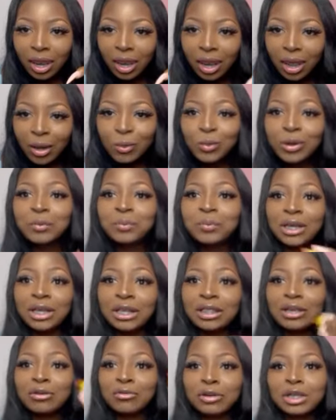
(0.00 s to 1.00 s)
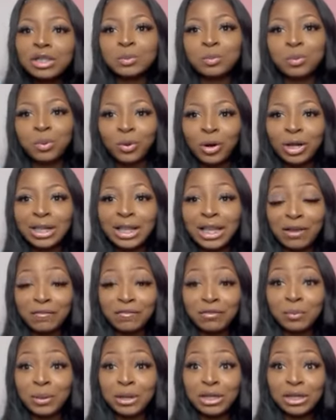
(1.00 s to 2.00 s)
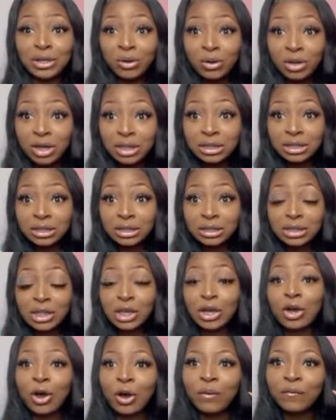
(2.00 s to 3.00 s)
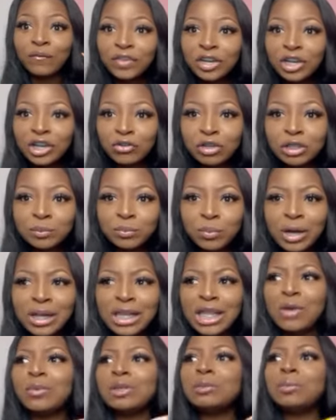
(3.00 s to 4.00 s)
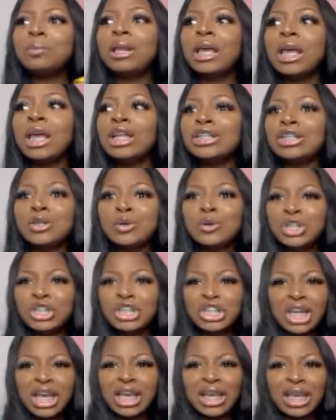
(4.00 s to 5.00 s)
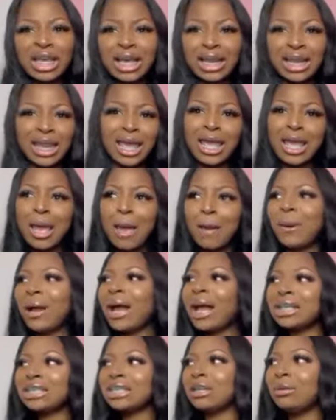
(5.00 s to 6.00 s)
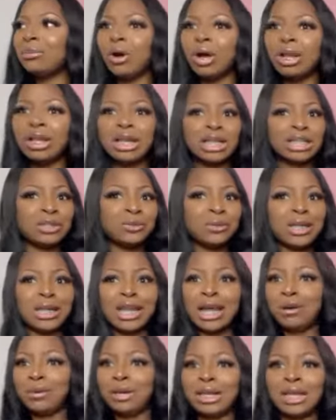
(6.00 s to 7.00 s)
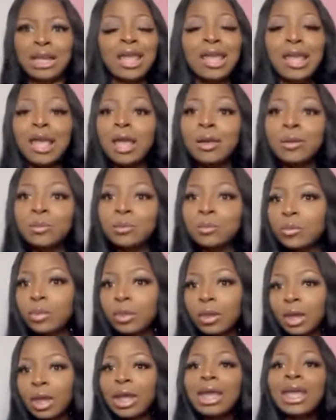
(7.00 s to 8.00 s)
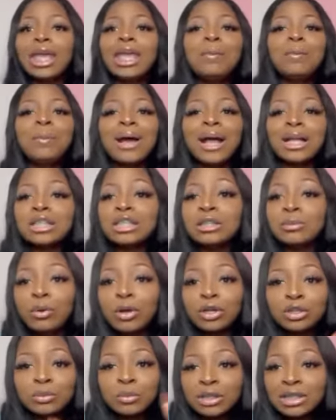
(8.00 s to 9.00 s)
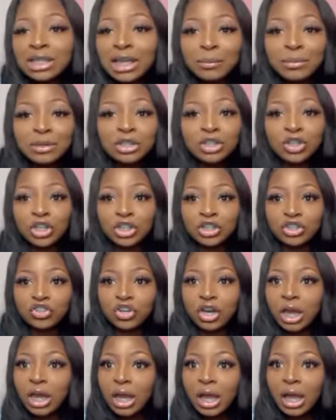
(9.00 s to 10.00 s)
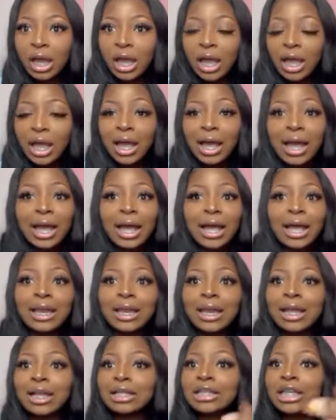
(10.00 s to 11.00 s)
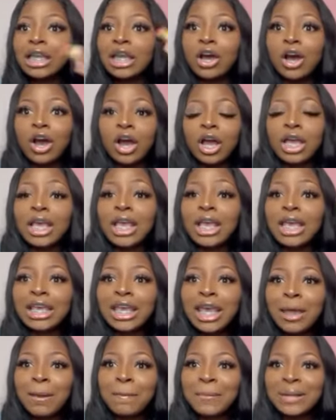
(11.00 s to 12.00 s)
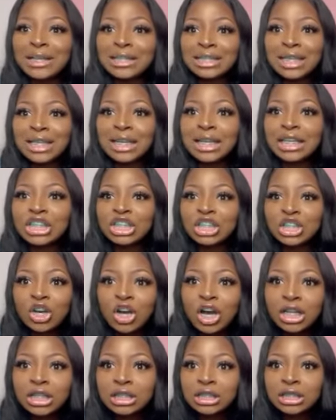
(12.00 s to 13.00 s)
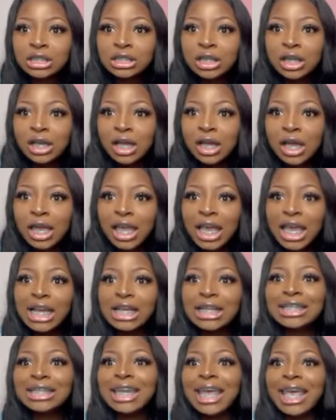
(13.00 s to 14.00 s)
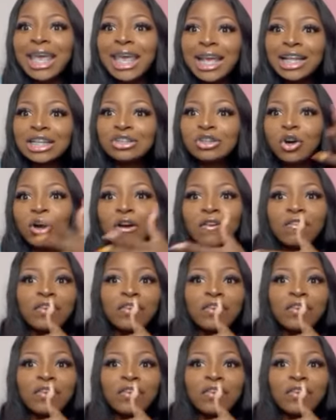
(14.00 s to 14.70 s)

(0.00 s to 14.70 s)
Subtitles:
would be the Chris Paul that everybody knows. The confident Chris Paul. He was playing so shaky and passing the ball and this doing that. And he passed the ball so much time to DeAndre. And he keep missing the shots. He dead tall for